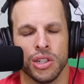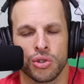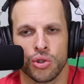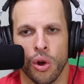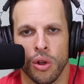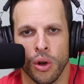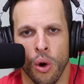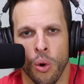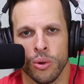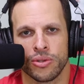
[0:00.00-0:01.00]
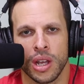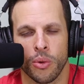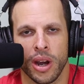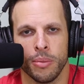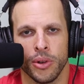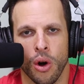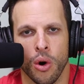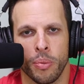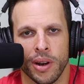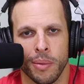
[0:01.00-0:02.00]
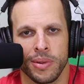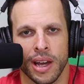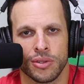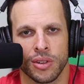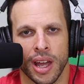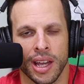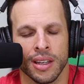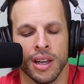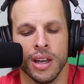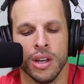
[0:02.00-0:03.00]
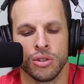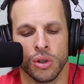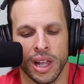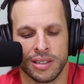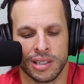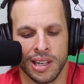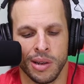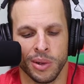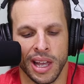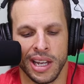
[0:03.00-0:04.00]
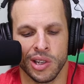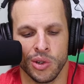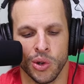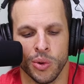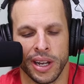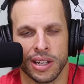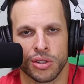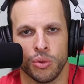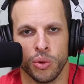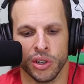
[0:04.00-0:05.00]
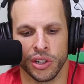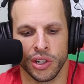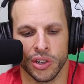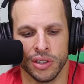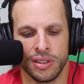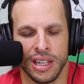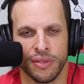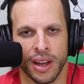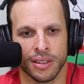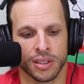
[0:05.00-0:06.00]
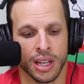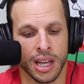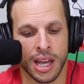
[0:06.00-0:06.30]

You saw the holes they were able to open up yesterday. So let's see what they can do against a really good defense.